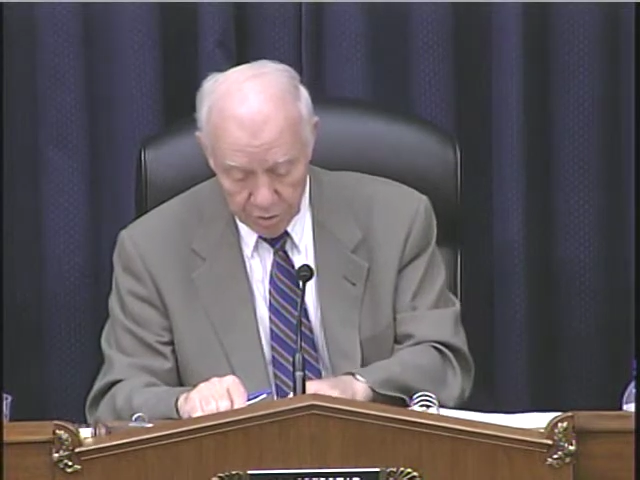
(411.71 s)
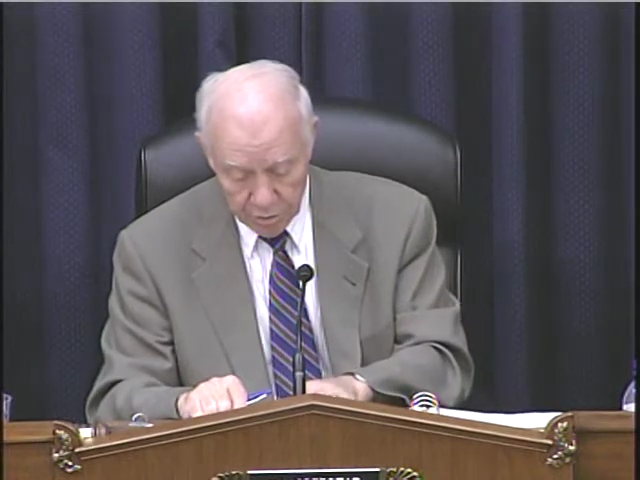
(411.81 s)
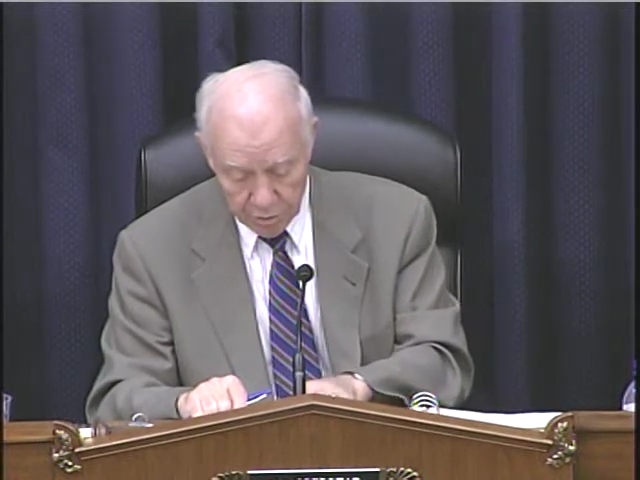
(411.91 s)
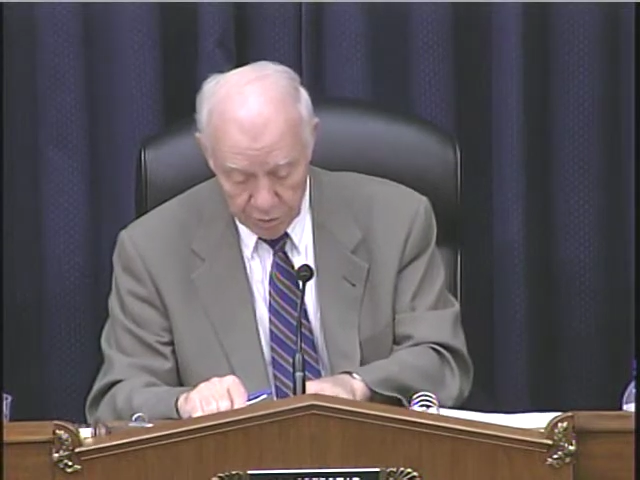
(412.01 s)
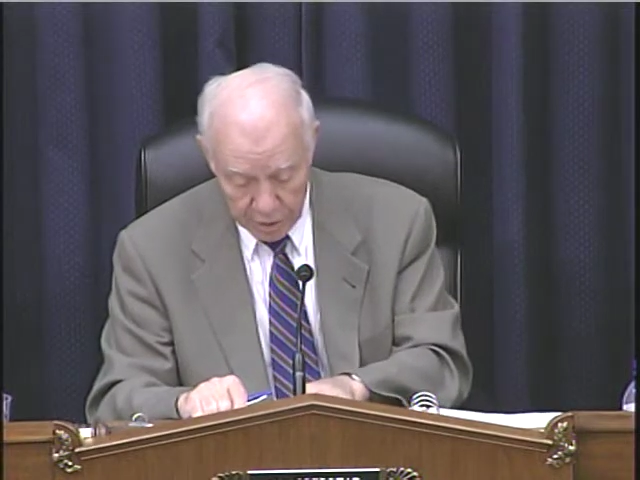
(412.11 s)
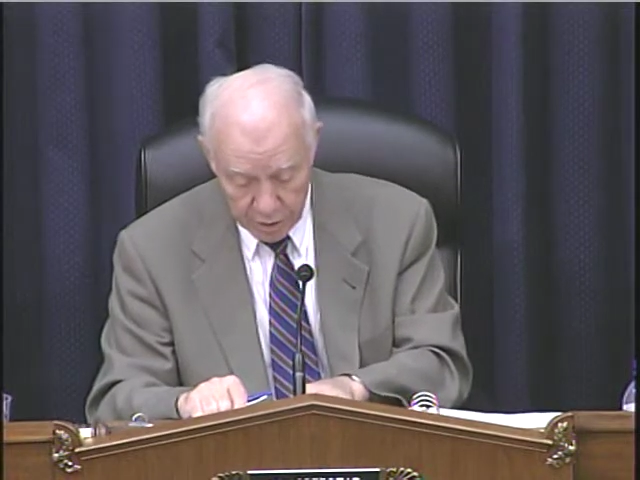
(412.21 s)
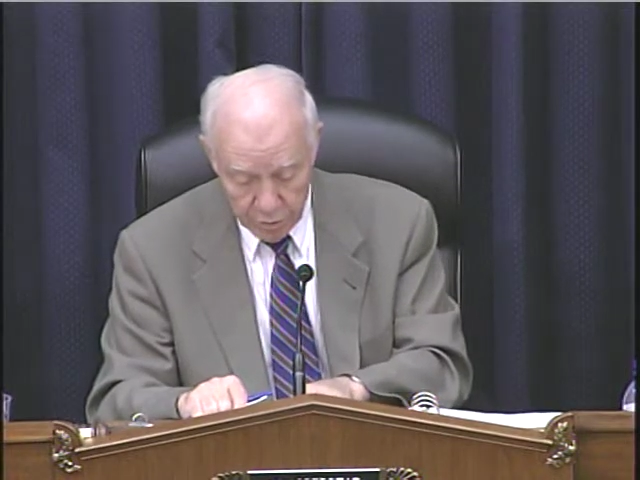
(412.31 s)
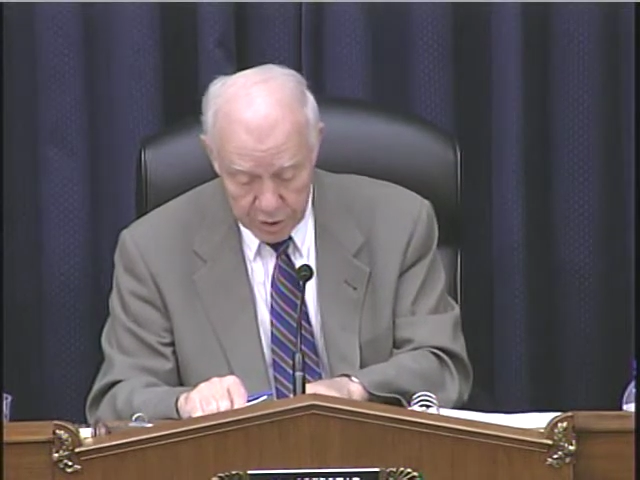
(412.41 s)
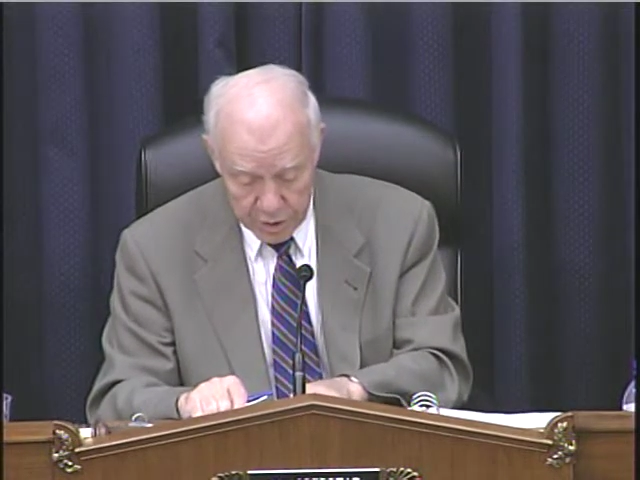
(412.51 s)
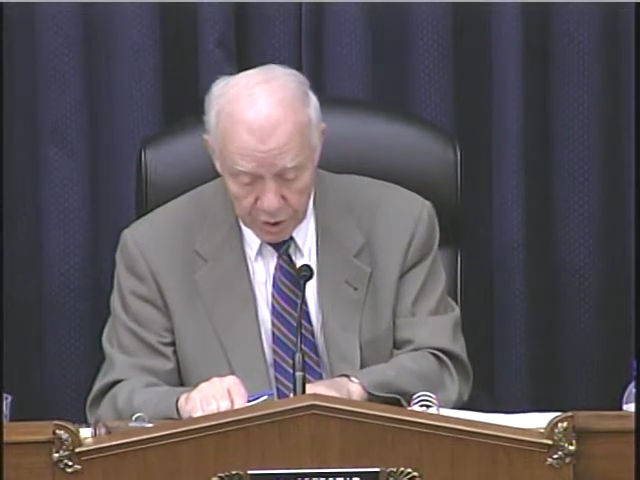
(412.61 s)
Then
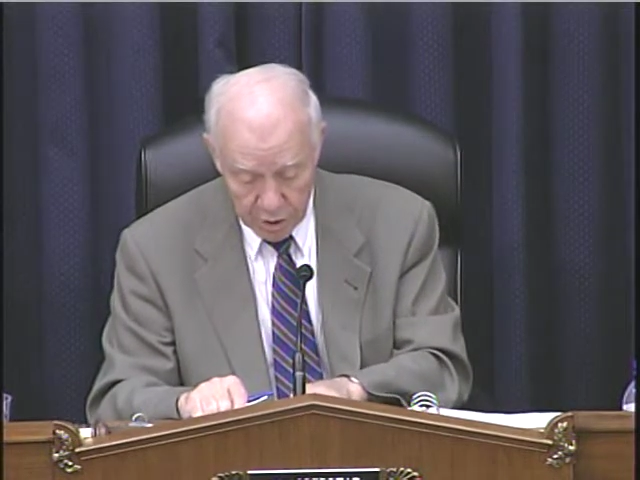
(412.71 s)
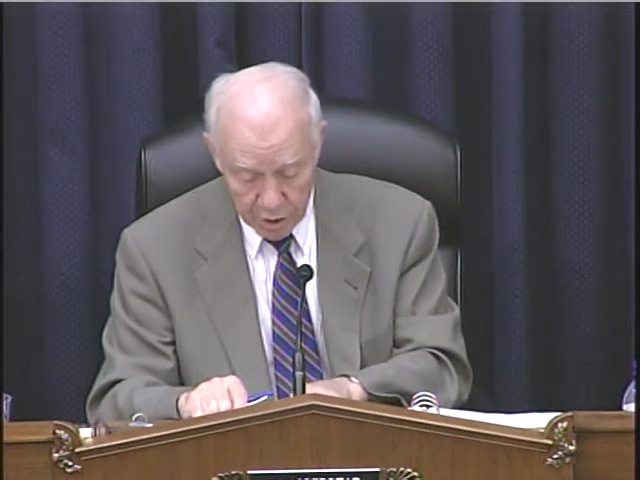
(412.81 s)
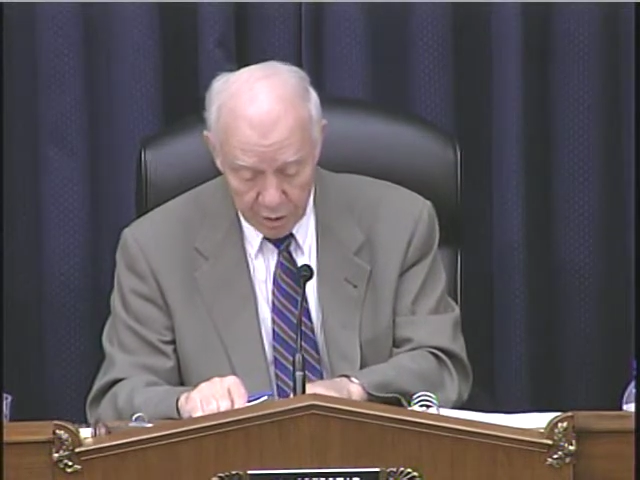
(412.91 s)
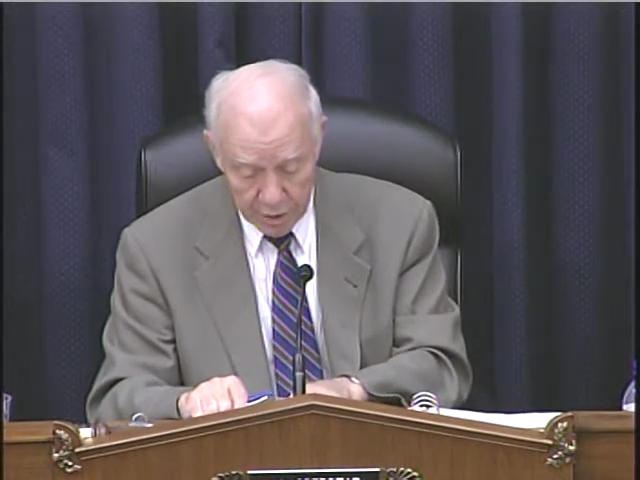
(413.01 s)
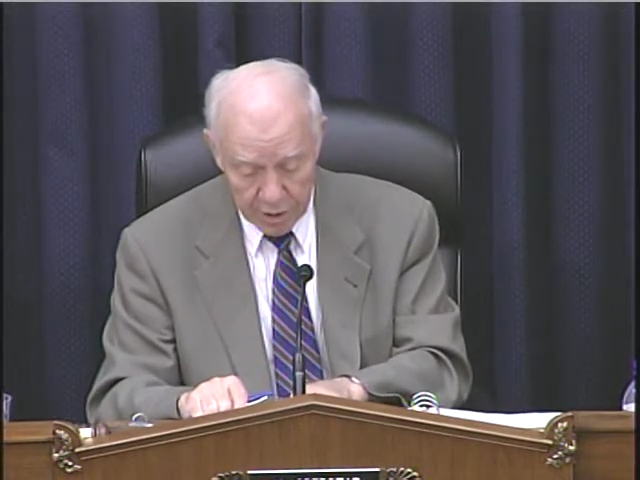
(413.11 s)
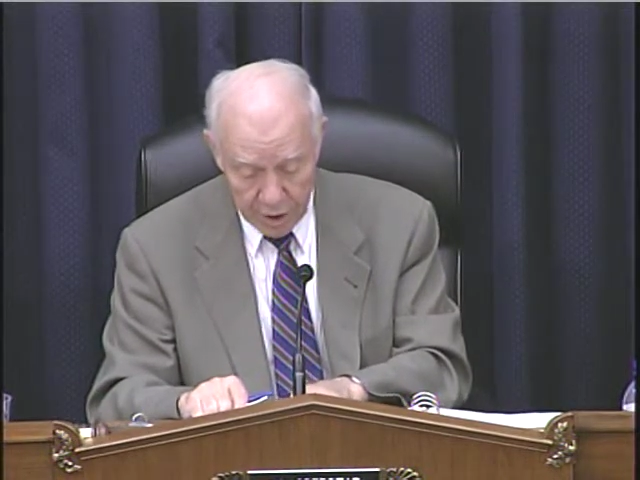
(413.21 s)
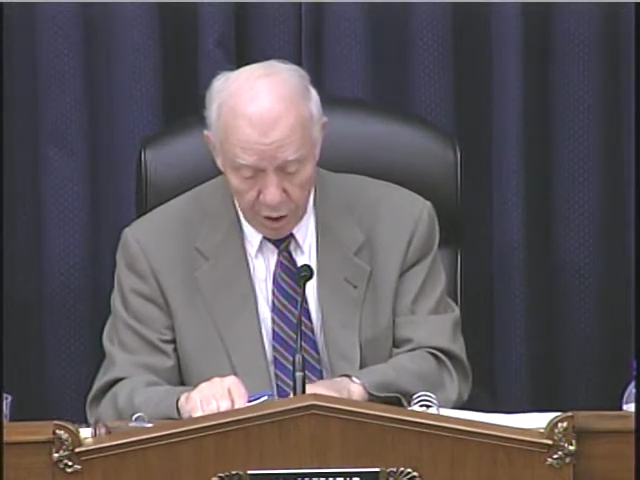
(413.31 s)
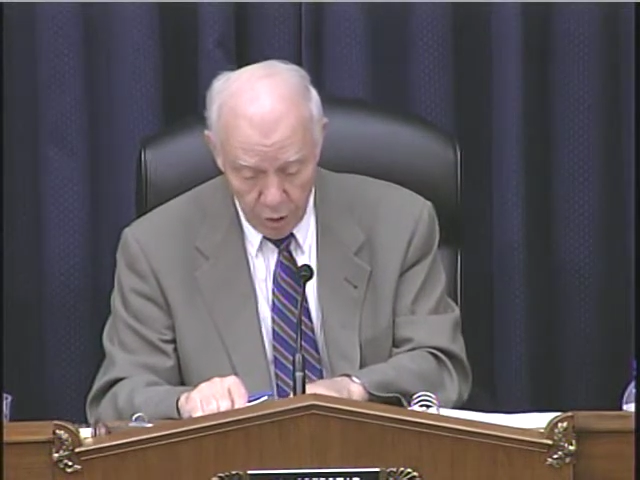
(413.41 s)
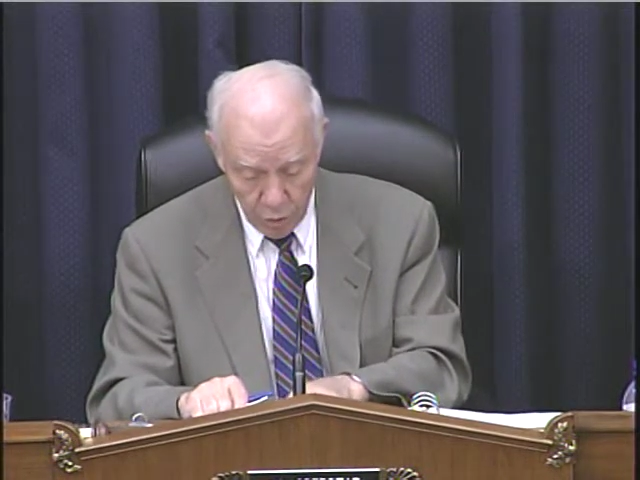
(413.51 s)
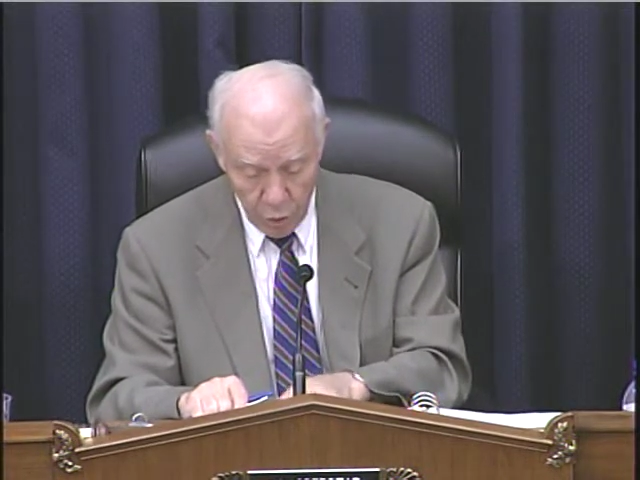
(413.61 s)
we said, all right,
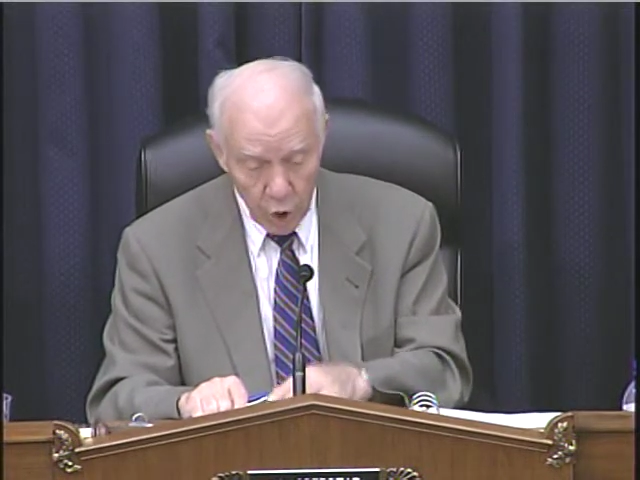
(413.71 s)
now,